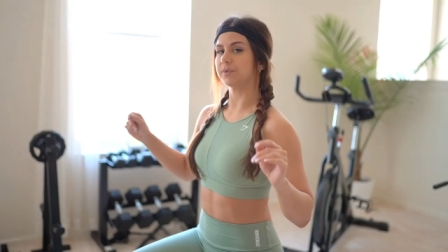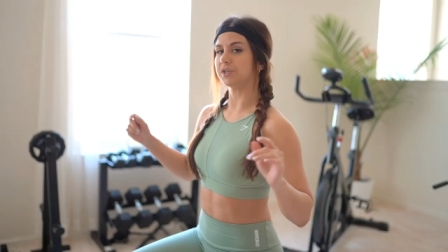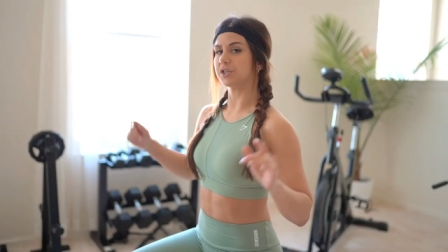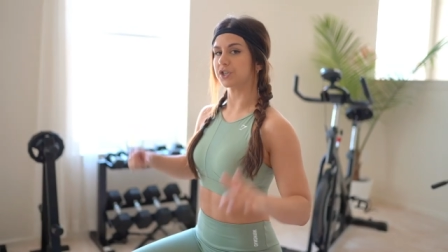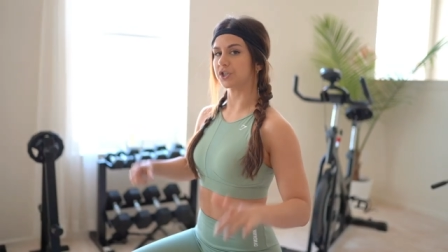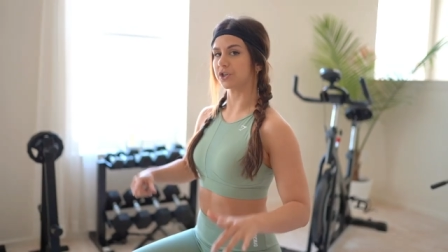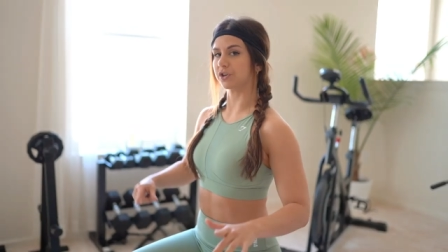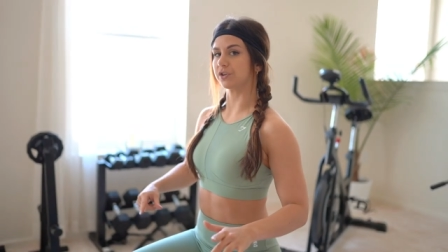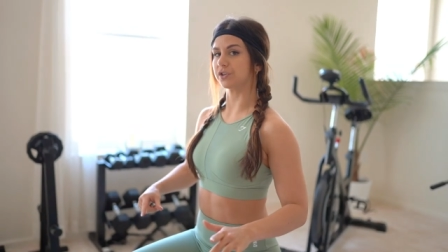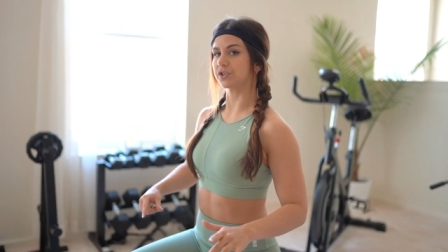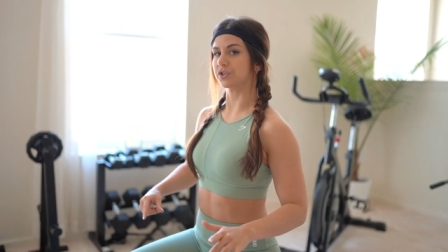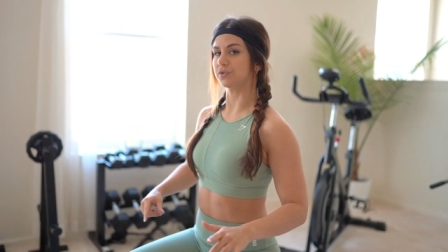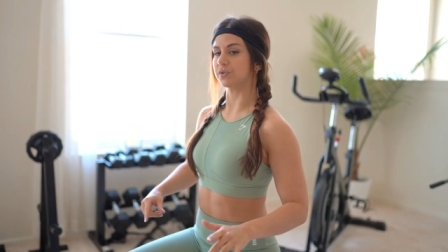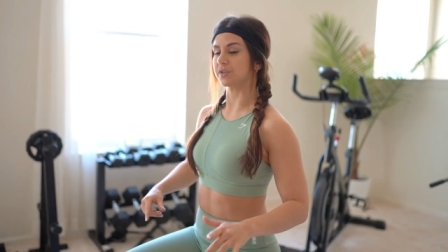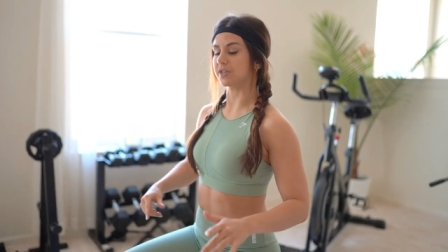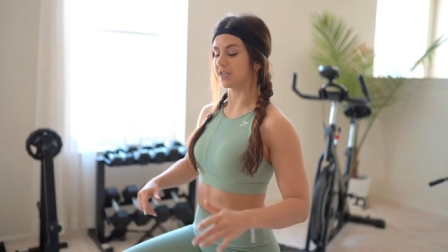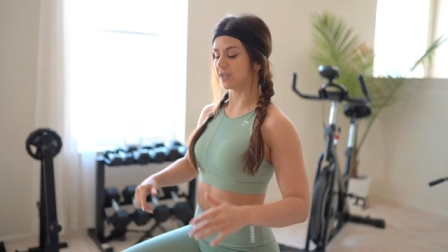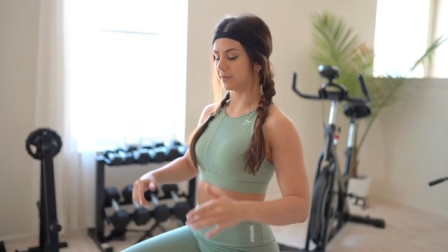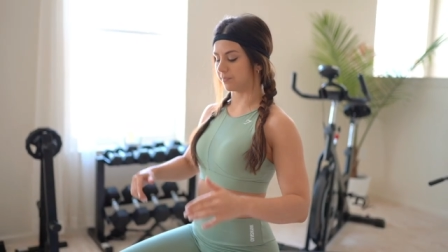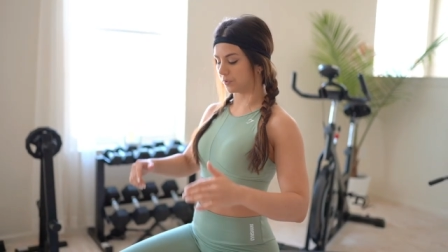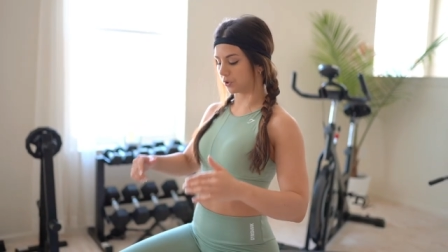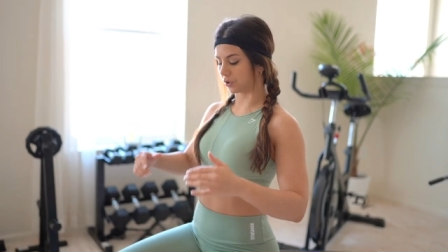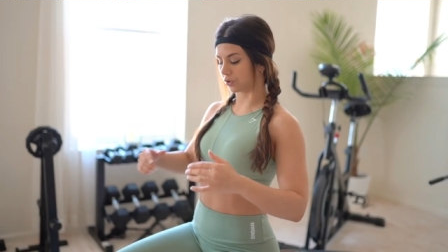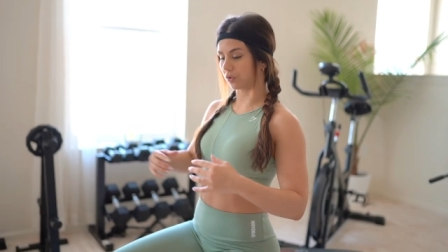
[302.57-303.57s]
Be sure to
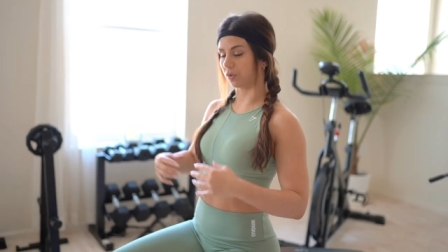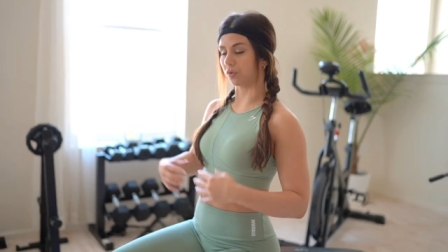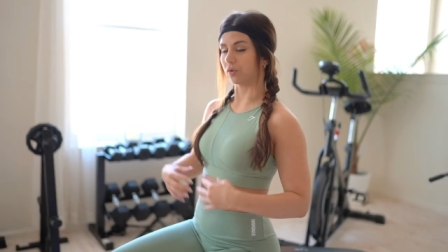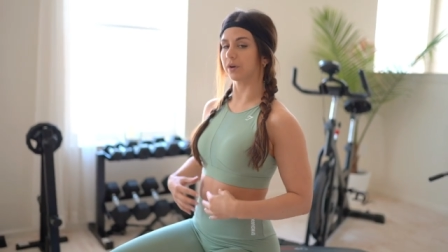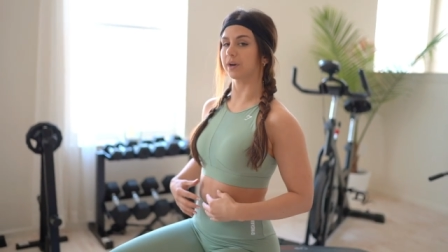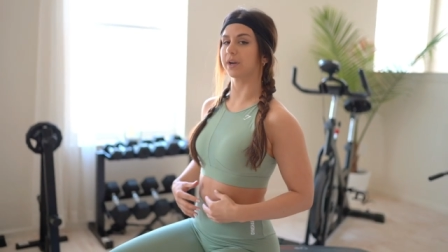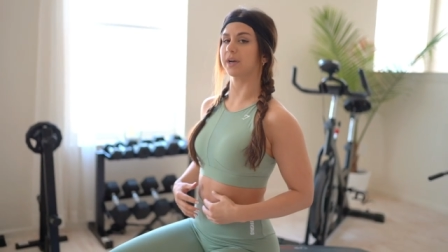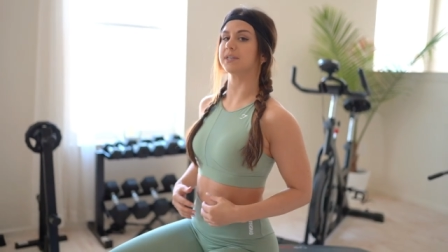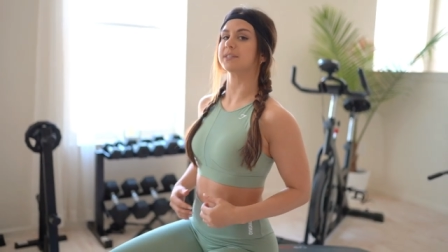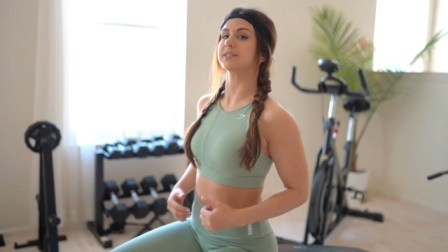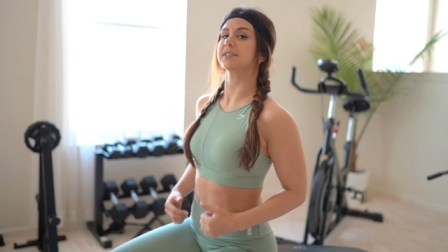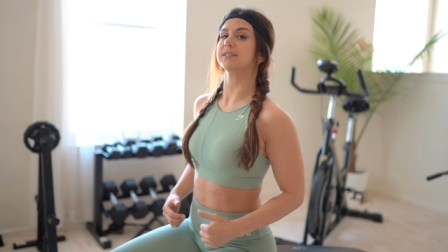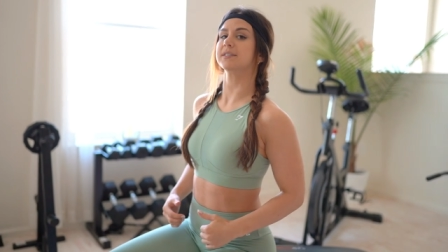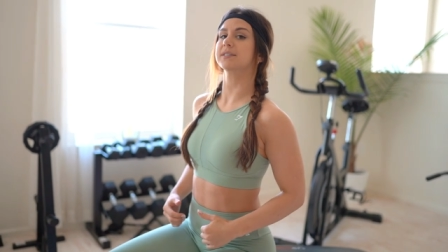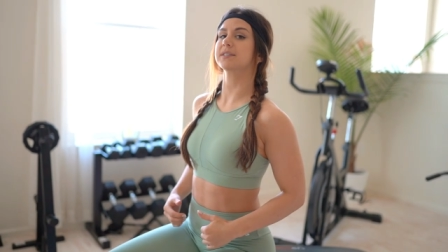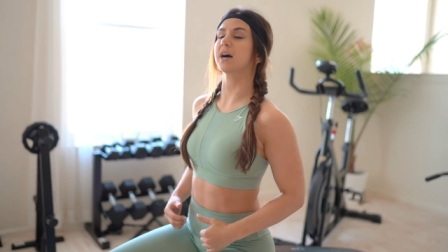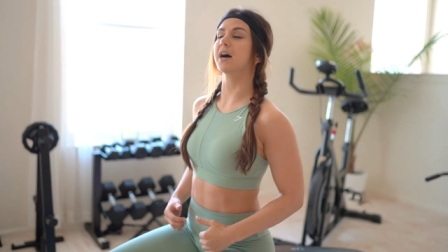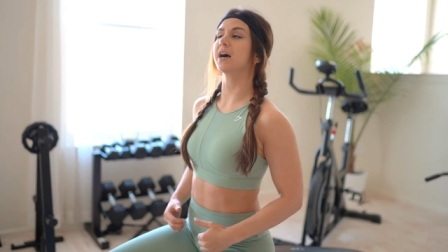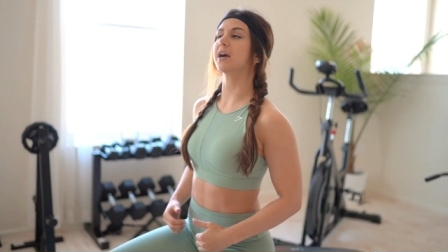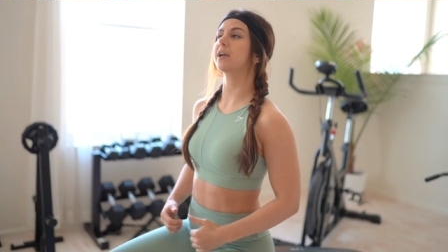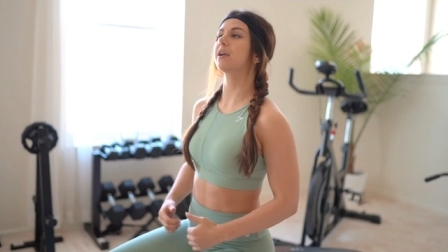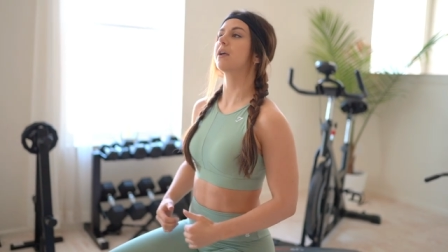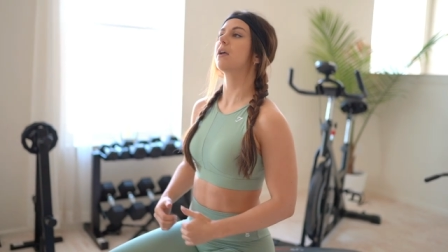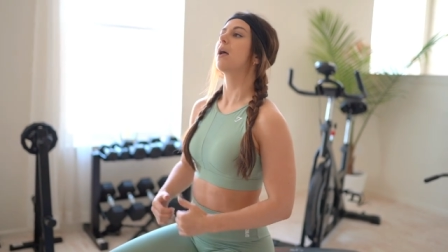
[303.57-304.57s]
keep your core nice and
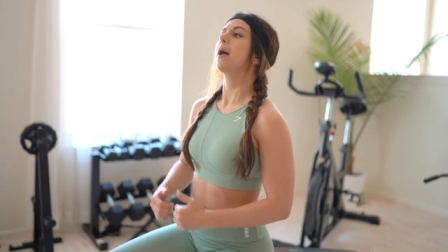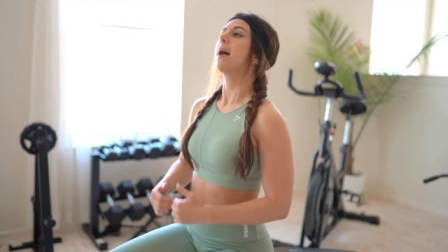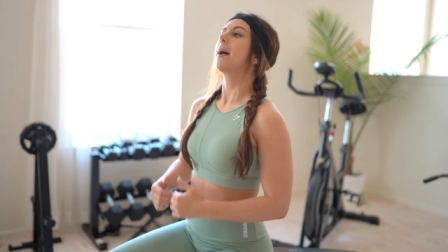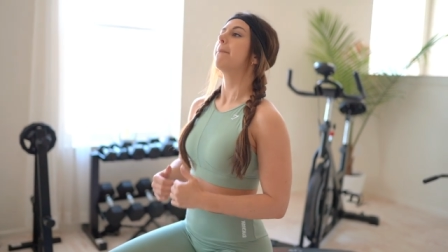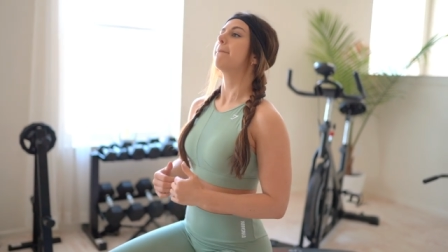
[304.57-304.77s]
tight